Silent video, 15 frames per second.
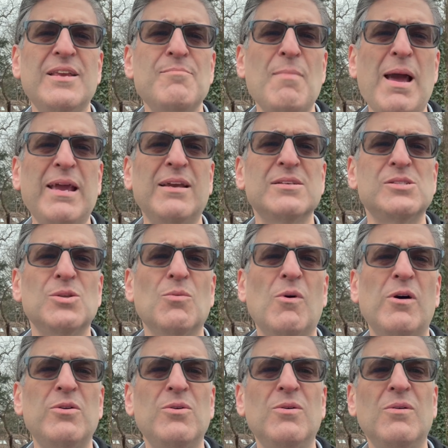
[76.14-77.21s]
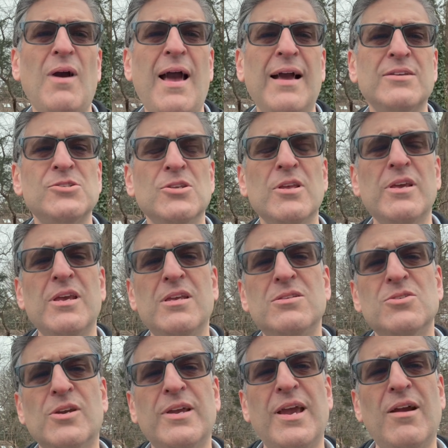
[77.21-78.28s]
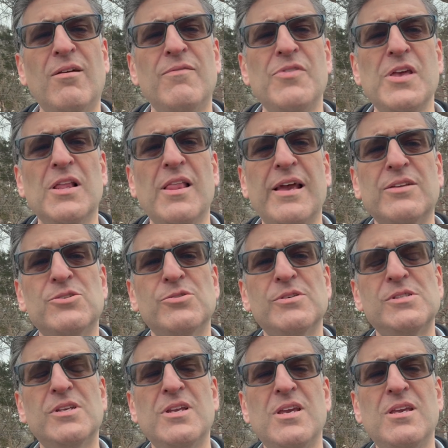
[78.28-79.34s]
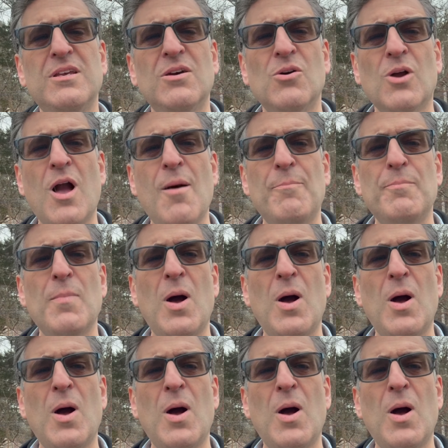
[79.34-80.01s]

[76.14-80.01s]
Mike is the one who actually took care of the electricity hookup